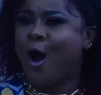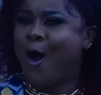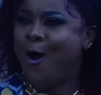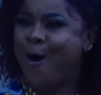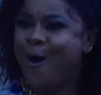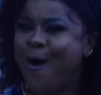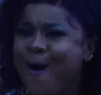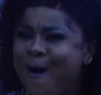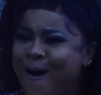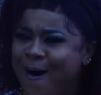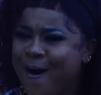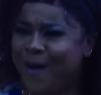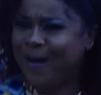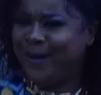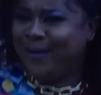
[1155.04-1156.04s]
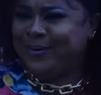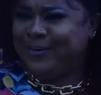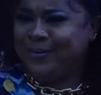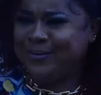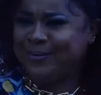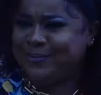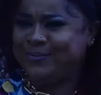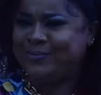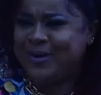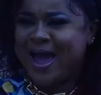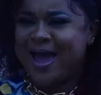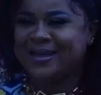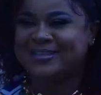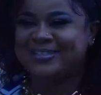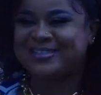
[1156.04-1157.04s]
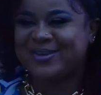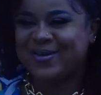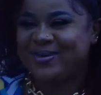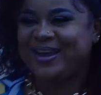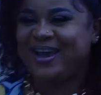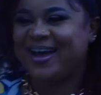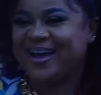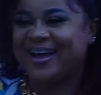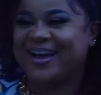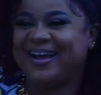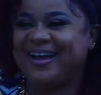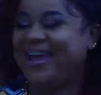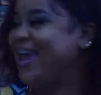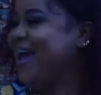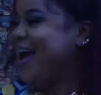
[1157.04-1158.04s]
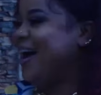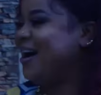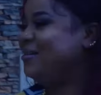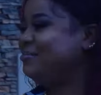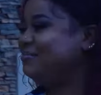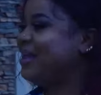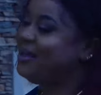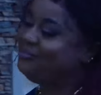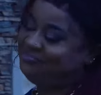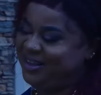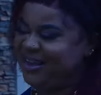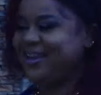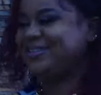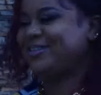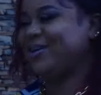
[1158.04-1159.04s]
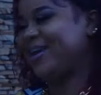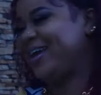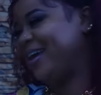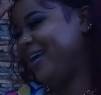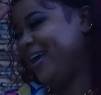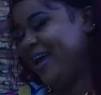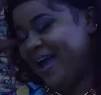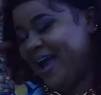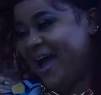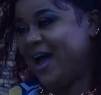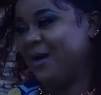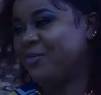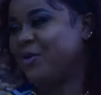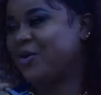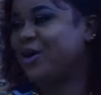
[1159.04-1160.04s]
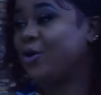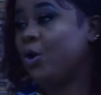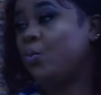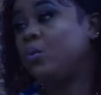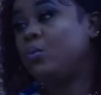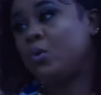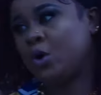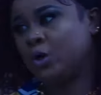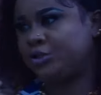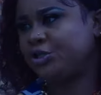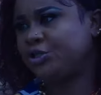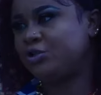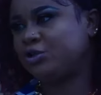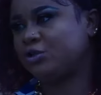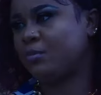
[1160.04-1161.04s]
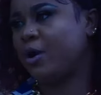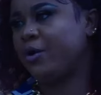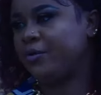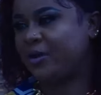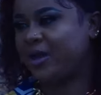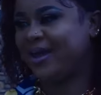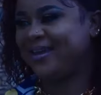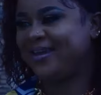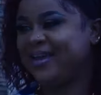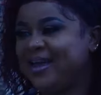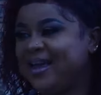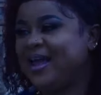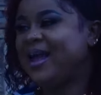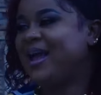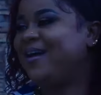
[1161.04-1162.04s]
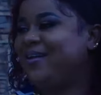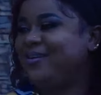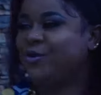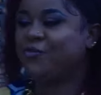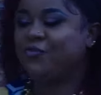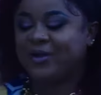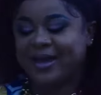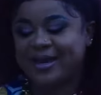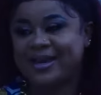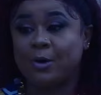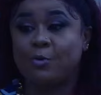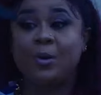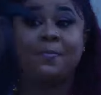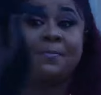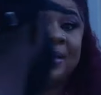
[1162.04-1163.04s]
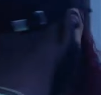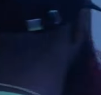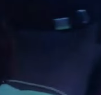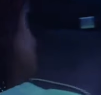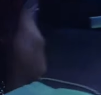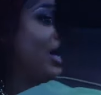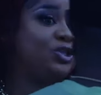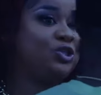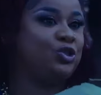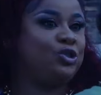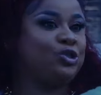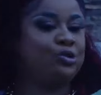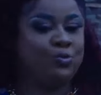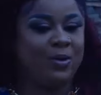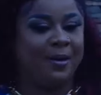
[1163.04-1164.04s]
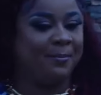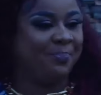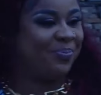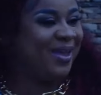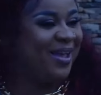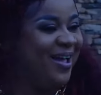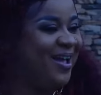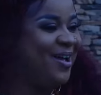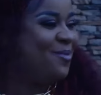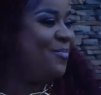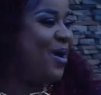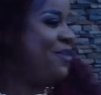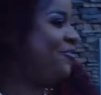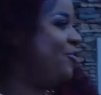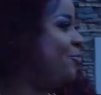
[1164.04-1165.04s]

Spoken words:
Oh, Sonia. It's okay. You can go. We'll continue tomorrow, okay? And don't forget the equipment I asked you to buy